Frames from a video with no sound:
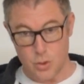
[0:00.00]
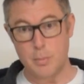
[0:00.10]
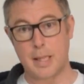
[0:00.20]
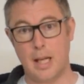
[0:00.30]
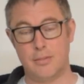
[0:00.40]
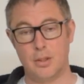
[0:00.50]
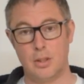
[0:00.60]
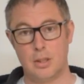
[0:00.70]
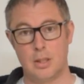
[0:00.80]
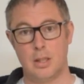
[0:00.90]
do be careful.
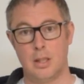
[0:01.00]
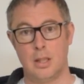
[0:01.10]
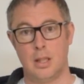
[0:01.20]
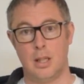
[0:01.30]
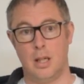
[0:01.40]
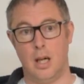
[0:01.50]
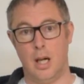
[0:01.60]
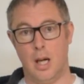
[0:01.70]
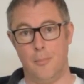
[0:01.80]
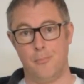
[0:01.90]

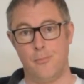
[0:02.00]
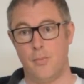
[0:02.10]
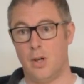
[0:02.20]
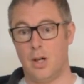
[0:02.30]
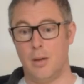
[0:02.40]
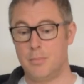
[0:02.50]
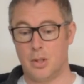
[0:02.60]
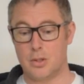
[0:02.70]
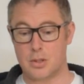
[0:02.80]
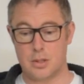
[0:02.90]
I'm
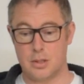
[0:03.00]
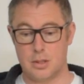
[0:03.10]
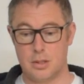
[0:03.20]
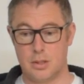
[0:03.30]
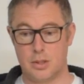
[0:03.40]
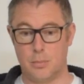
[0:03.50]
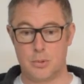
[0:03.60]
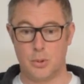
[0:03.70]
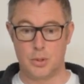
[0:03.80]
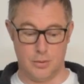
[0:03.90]
not some
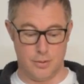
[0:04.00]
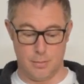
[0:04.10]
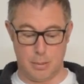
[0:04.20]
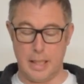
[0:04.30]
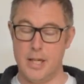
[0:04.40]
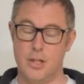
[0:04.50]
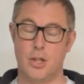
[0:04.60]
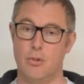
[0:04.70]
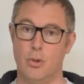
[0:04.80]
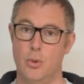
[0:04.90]
sort of blade
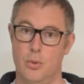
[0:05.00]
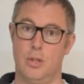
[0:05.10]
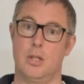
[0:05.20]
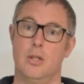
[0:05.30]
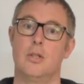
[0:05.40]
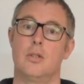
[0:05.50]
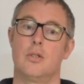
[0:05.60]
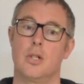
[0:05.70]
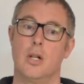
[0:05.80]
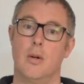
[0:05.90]
guru that can
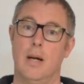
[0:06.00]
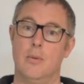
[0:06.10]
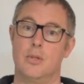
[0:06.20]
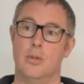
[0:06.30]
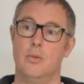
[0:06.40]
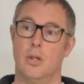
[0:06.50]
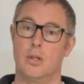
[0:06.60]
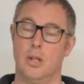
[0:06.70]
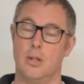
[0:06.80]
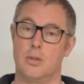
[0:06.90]
show you how to
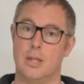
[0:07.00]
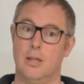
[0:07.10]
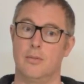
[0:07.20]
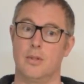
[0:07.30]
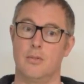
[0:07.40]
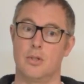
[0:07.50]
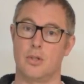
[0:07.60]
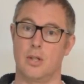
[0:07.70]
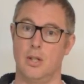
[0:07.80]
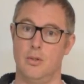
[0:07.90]
not cut yourself. You've just
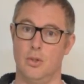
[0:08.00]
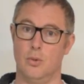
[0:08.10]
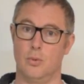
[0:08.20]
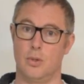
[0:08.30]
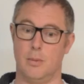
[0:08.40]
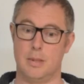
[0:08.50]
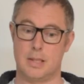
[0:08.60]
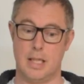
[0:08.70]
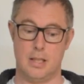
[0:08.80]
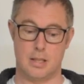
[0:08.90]
got to use your common
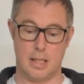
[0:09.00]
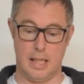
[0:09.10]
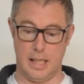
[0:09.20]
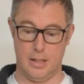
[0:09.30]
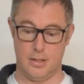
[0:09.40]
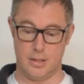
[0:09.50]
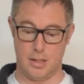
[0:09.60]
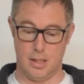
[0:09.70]
sense and